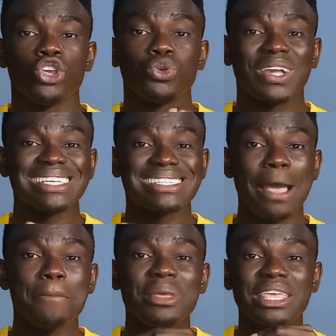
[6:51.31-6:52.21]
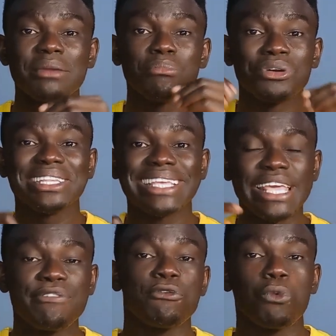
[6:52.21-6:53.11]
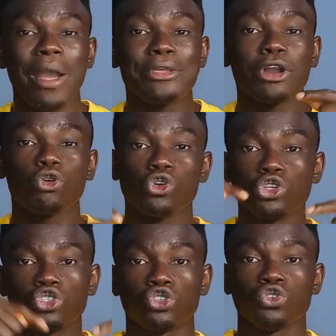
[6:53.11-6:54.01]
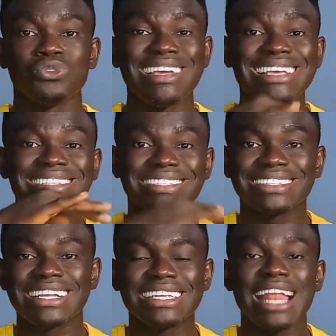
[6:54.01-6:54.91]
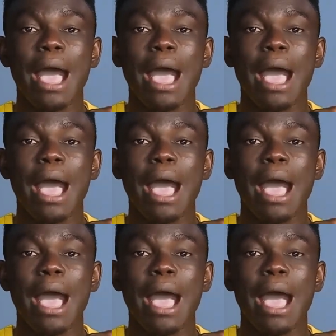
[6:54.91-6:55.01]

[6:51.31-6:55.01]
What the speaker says: you can start making money even while you're going through a training